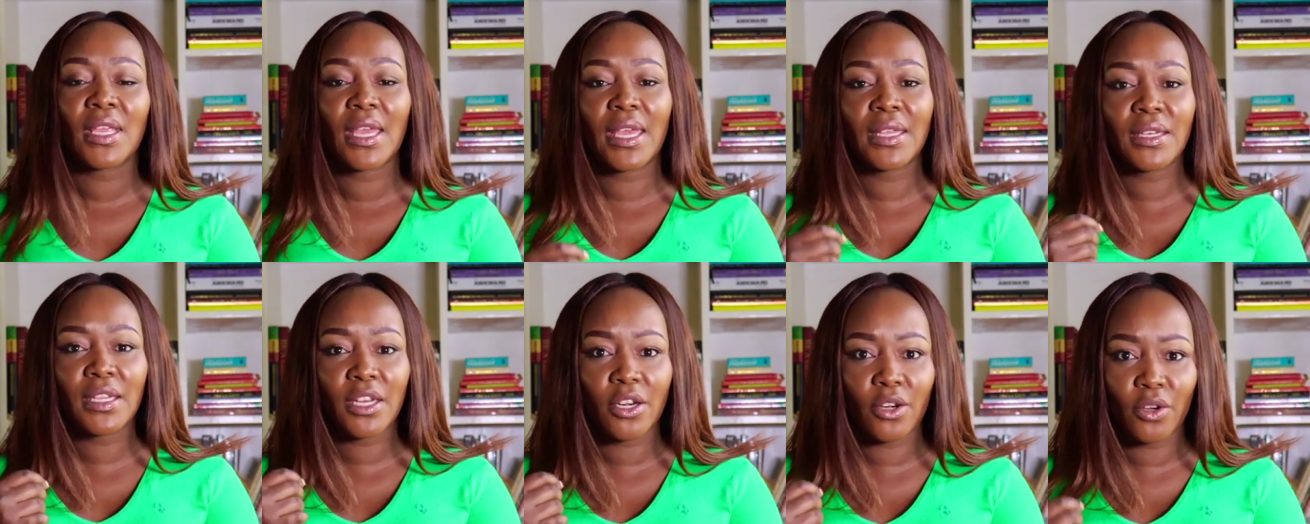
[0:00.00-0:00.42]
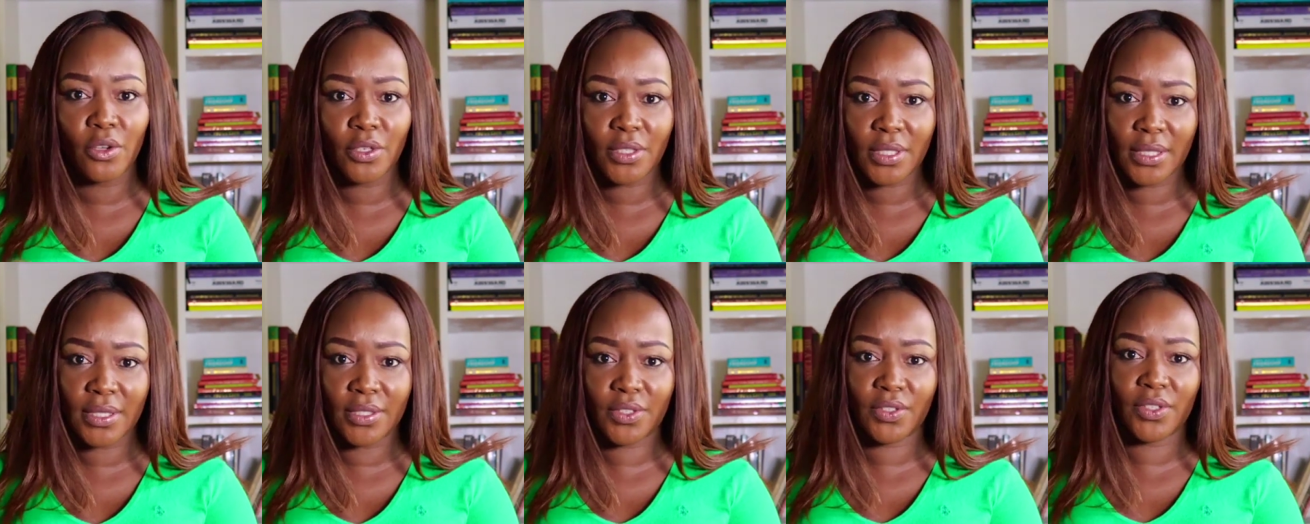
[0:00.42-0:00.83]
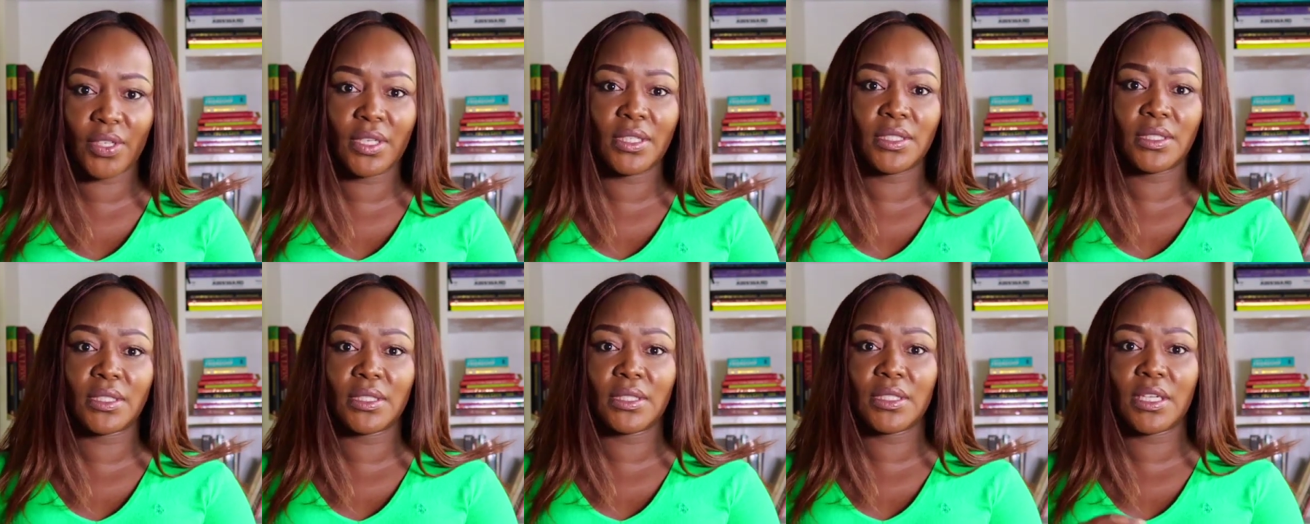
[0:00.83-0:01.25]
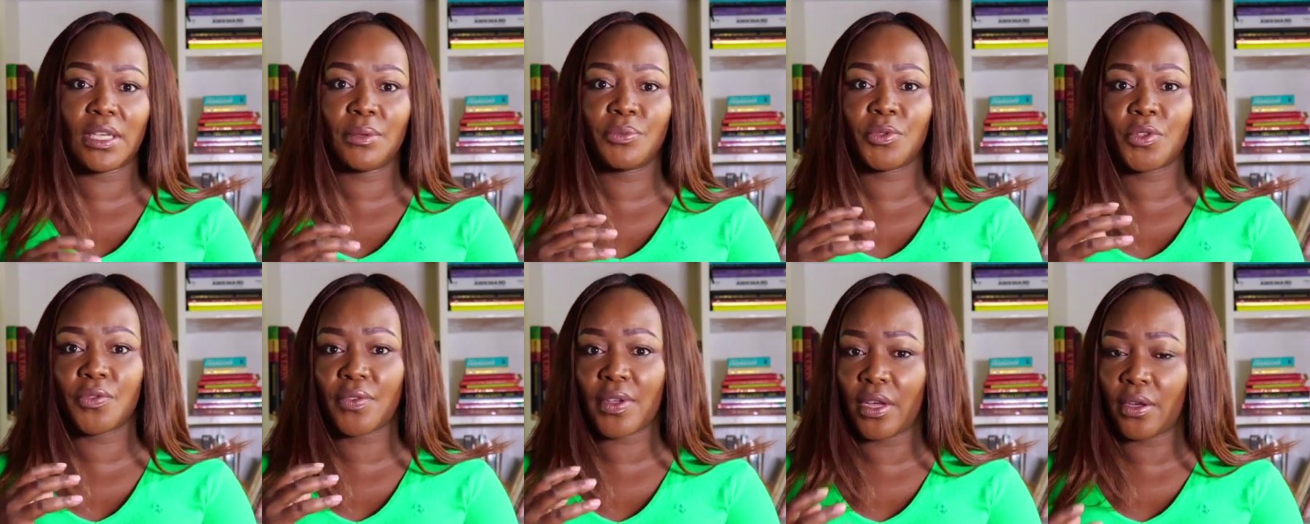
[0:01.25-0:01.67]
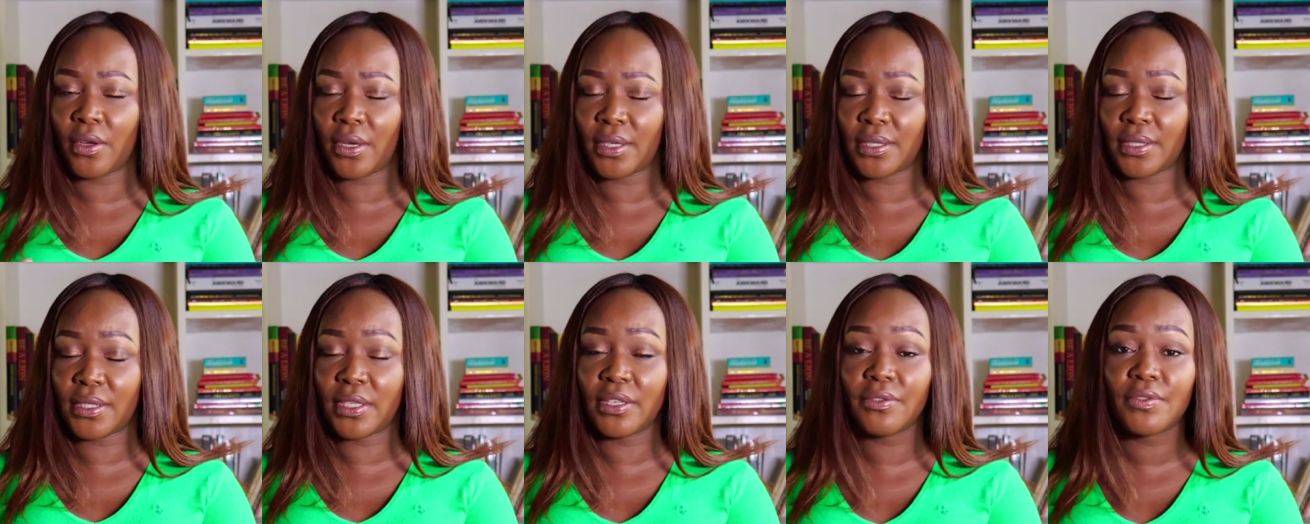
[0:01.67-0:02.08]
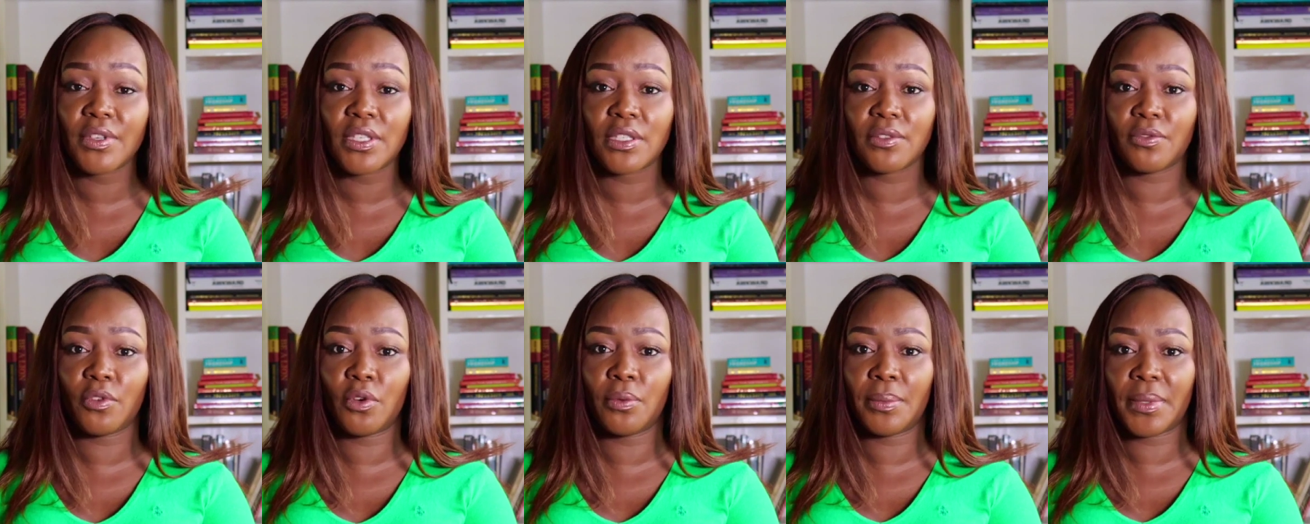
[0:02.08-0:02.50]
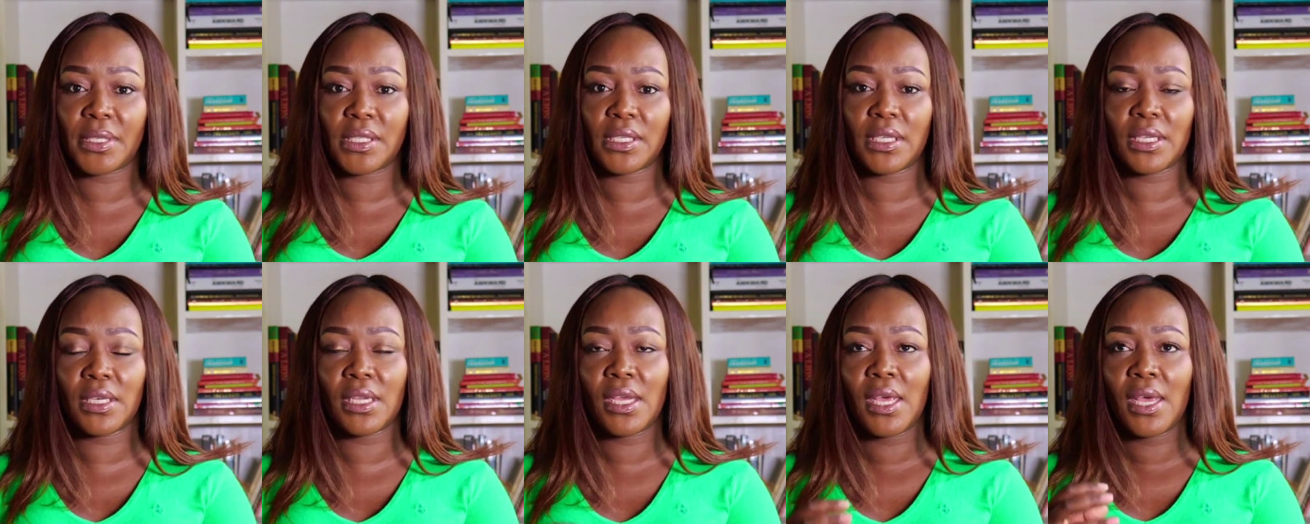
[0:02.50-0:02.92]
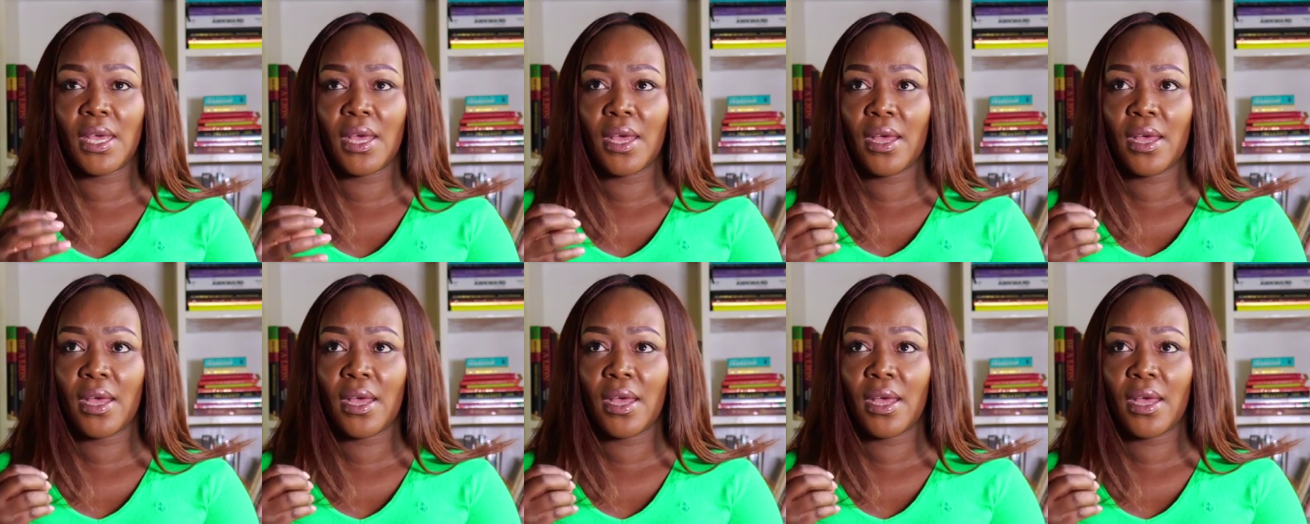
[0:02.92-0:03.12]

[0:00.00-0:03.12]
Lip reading: And a lot has changed in terms of how a CV is formatted,